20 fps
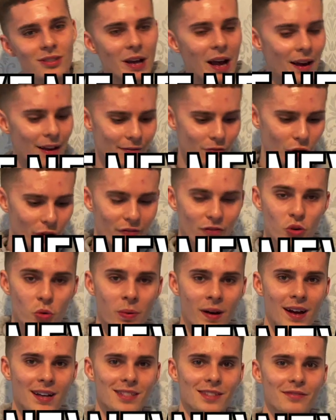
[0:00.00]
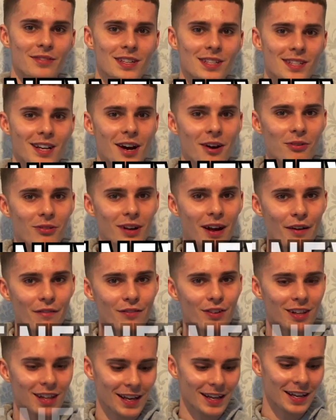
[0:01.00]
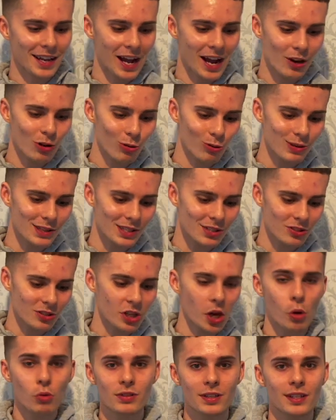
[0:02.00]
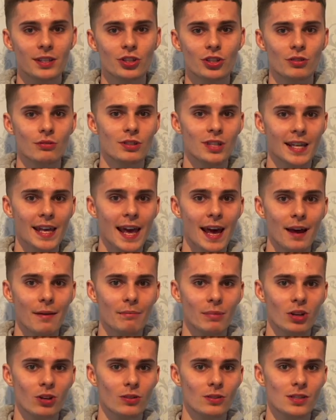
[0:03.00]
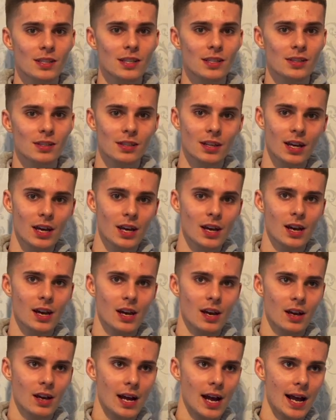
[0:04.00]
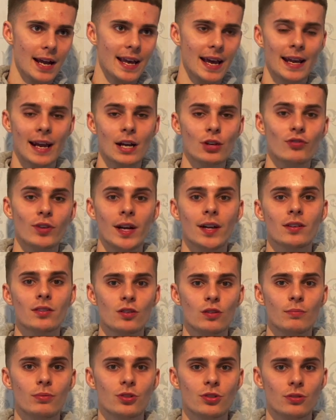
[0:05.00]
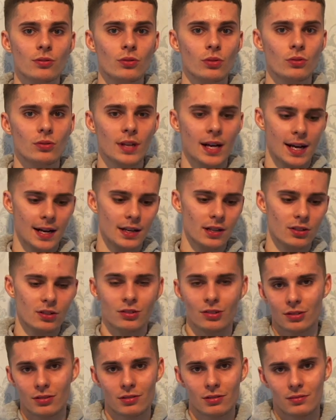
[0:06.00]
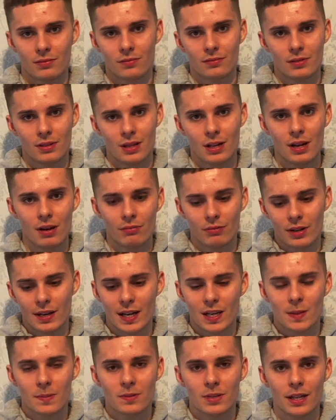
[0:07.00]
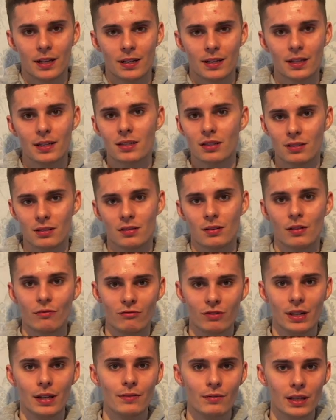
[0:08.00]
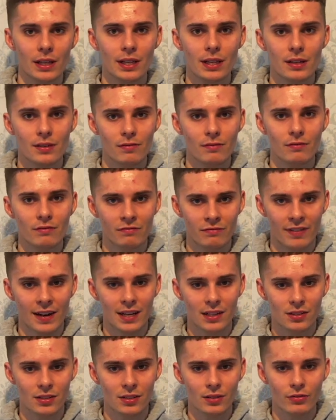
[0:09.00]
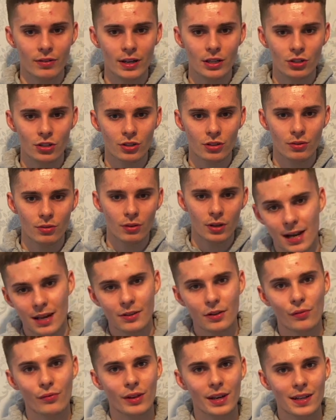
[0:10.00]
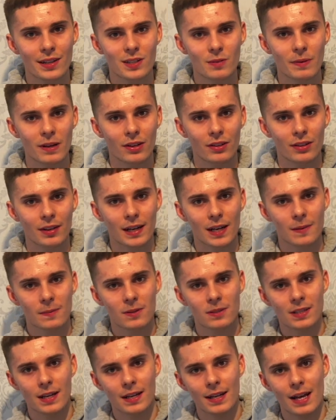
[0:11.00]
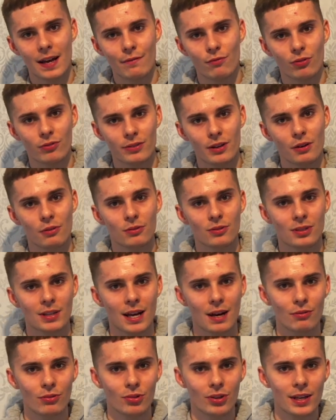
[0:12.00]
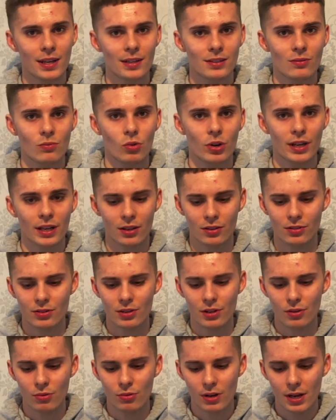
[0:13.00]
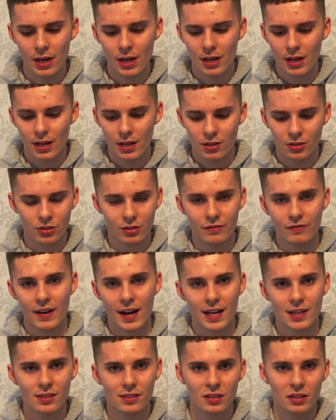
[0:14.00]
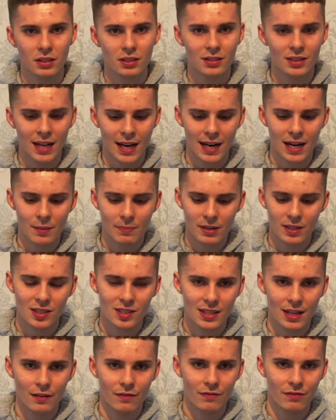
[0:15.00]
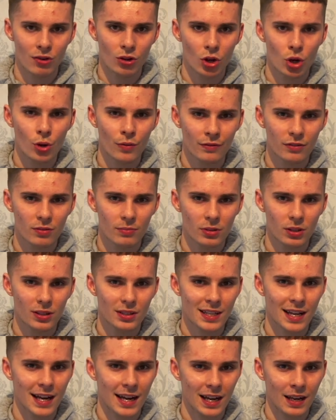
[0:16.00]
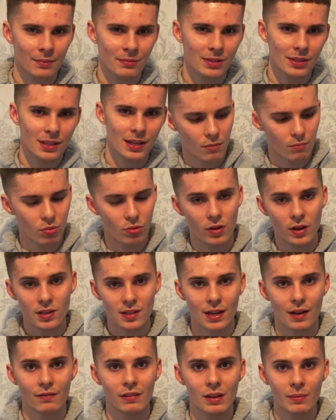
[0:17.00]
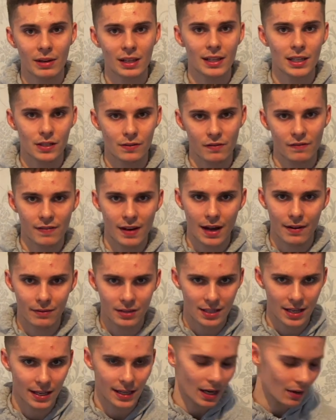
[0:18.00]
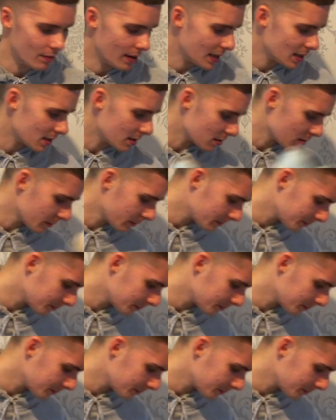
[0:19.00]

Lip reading: I have got four pairs of these now. I feel like I always just go to the shoe to get, because it's, again, I train in super shoes and it's just, you know, the next percent is a really, really fast and great shoe. I don't really need to speak on the next percent. Everyone knows how good it is and what it can do. It's just fast, tiny bit stiff and uncomfortable at times, but it's definitely my list for 5 and 10K races.